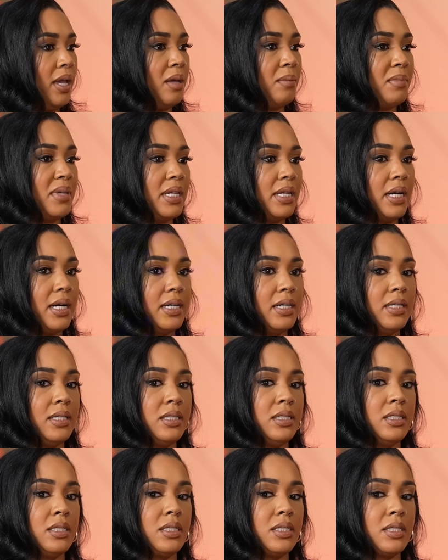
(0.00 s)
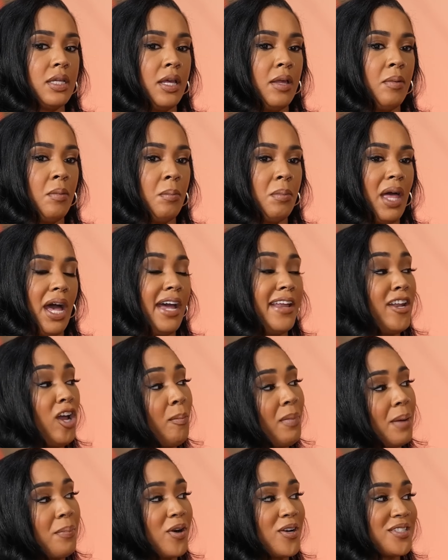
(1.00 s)
Because I know
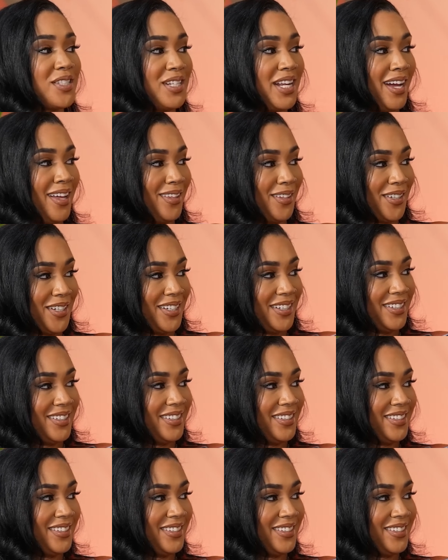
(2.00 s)
my personality.